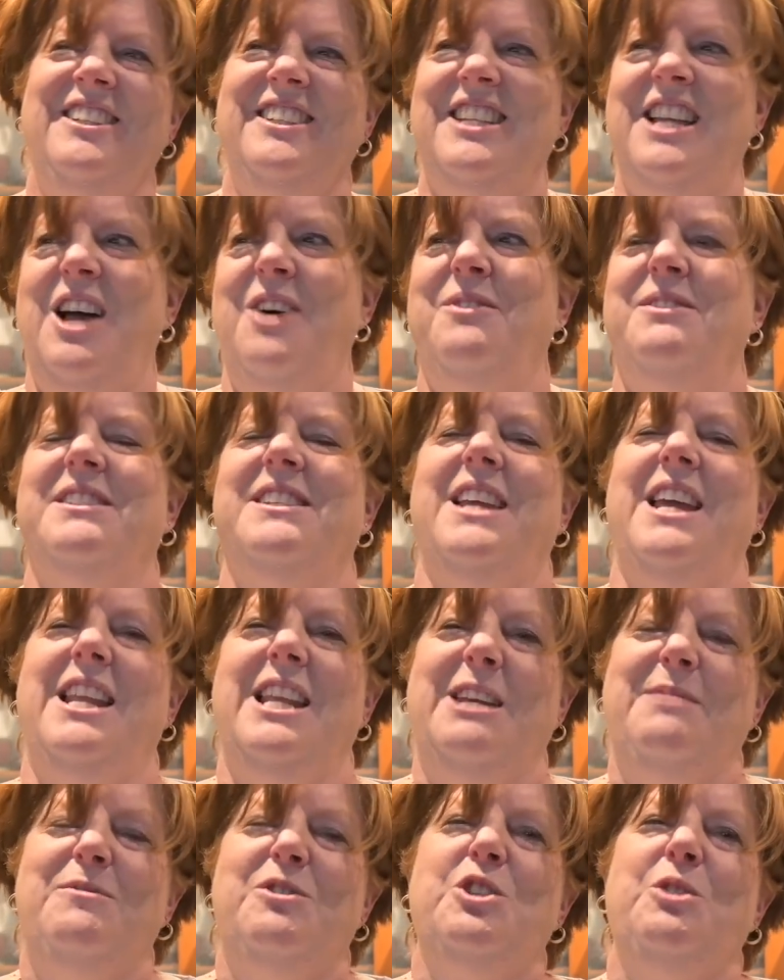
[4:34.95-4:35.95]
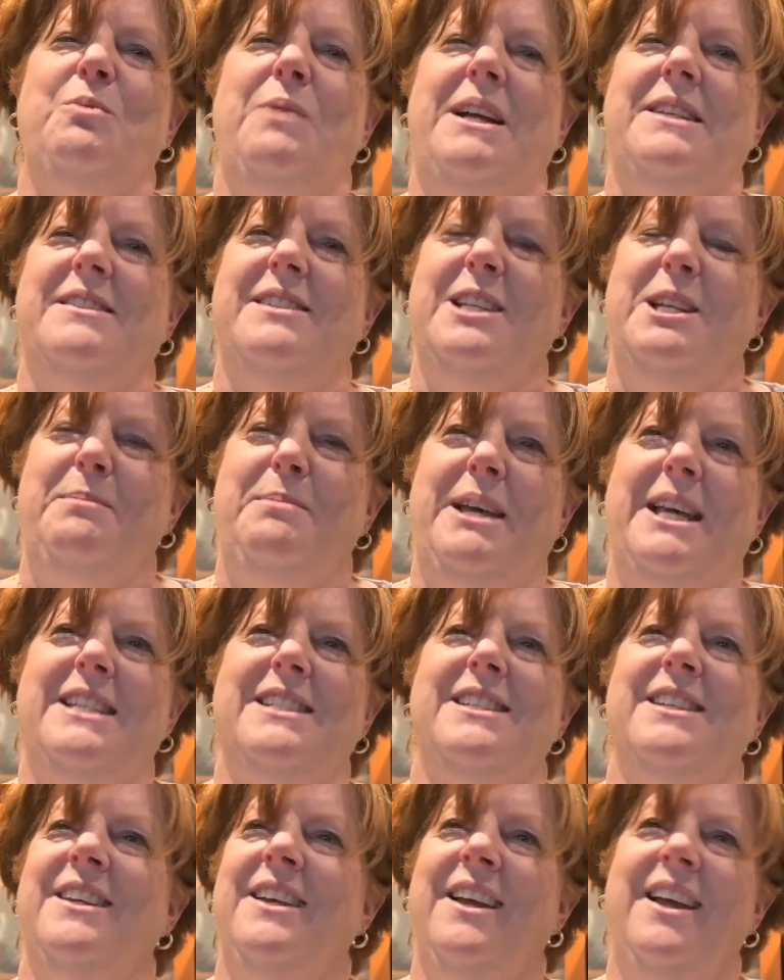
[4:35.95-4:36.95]
That was getting him to rest it a
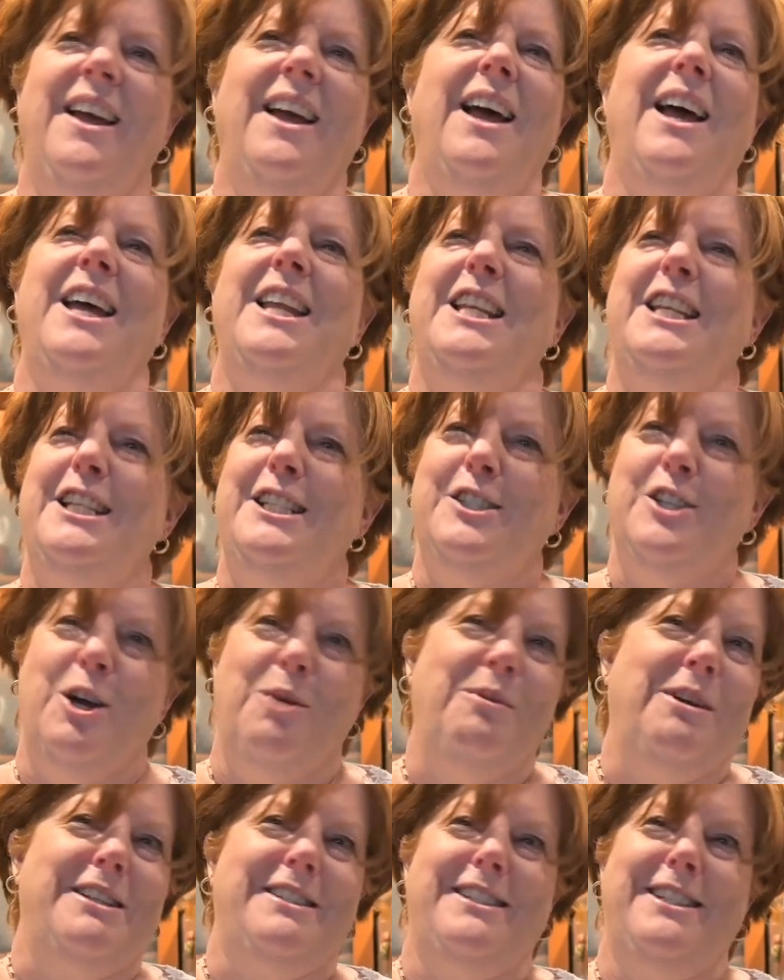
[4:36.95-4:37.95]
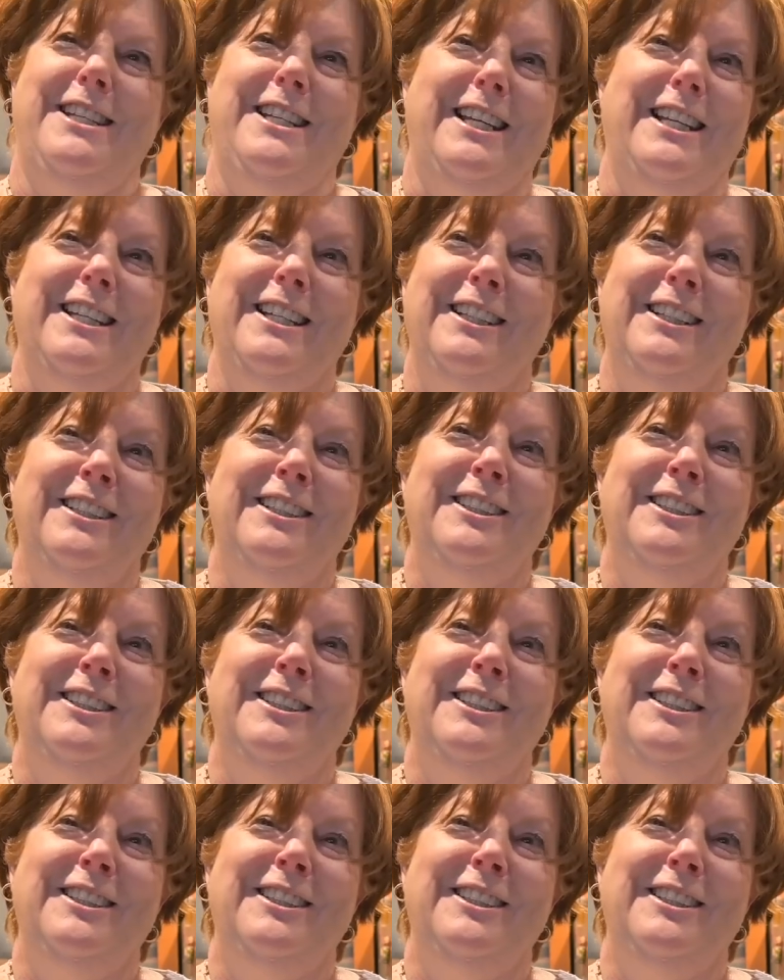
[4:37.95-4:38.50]
bit, and he's not rested it.